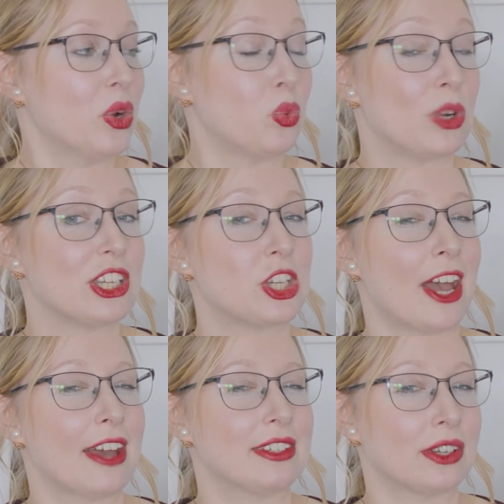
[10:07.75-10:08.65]
which
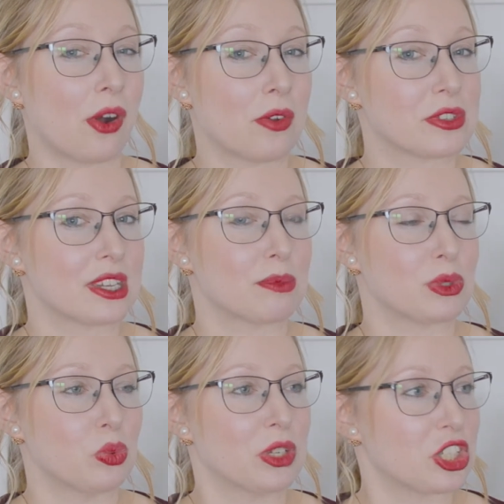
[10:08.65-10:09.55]
had a
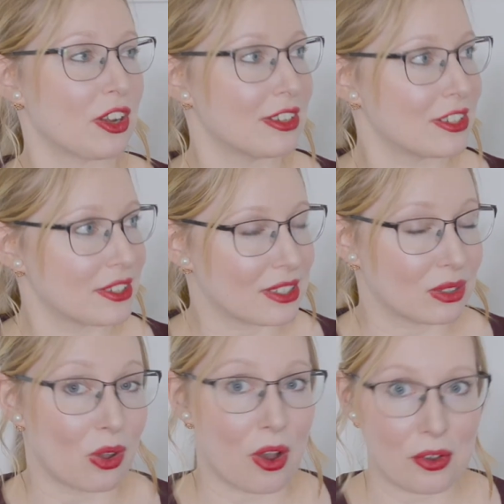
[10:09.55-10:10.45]
concept which I just
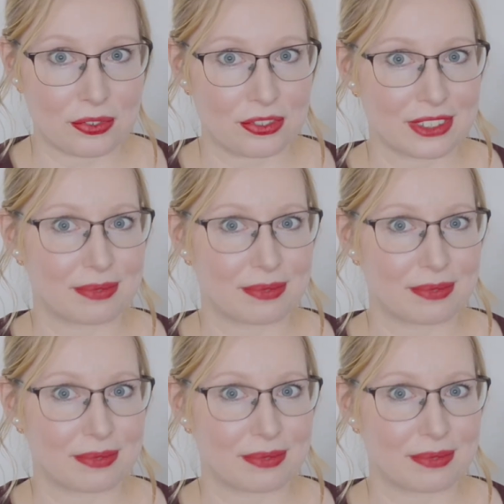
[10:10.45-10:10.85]
loved,